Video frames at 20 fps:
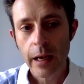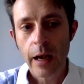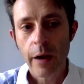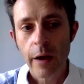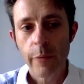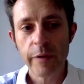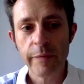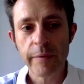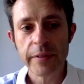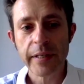
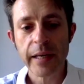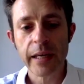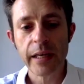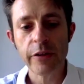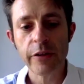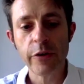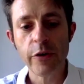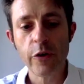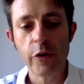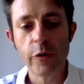We've been
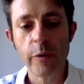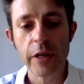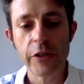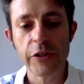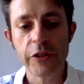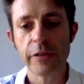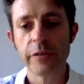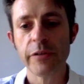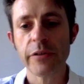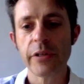taking your
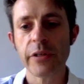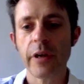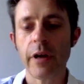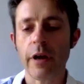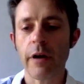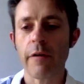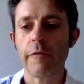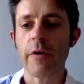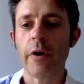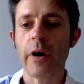questions
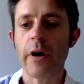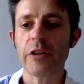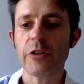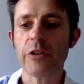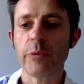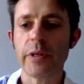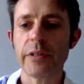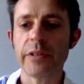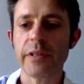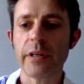uh, via
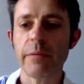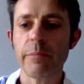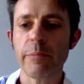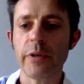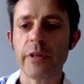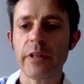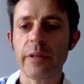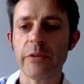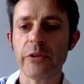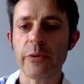Twitter,
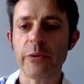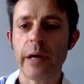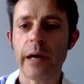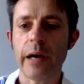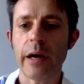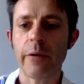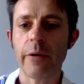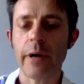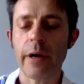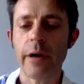putting them to
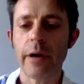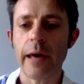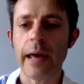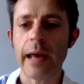our uh,